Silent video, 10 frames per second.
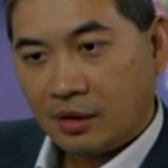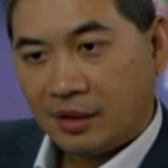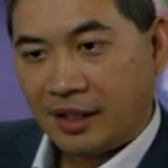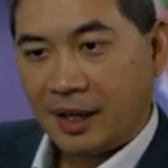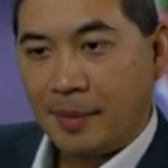
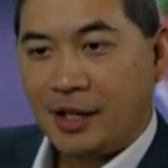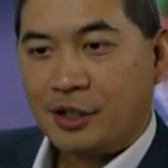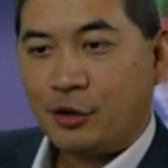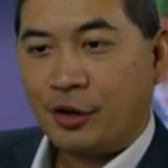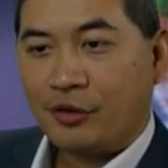Yeah,
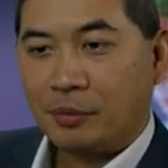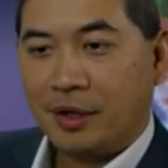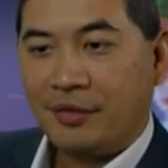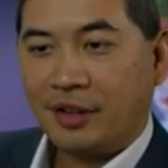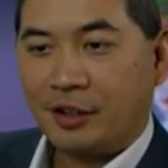imagine going from
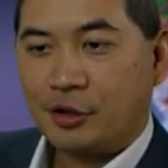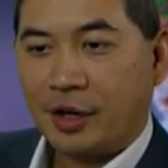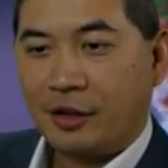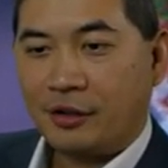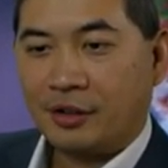living in a
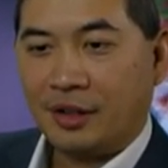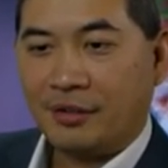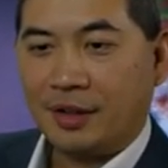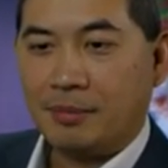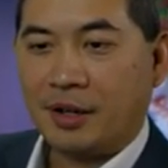trailer to
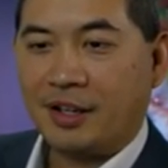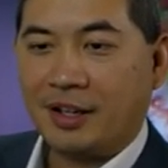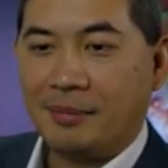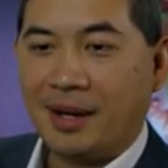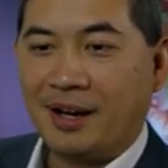living in
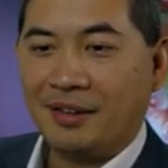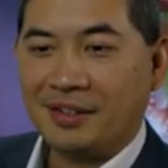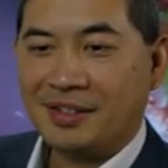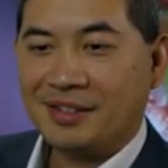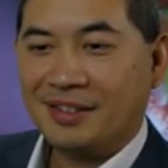Buckingham
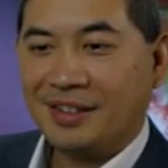Palace.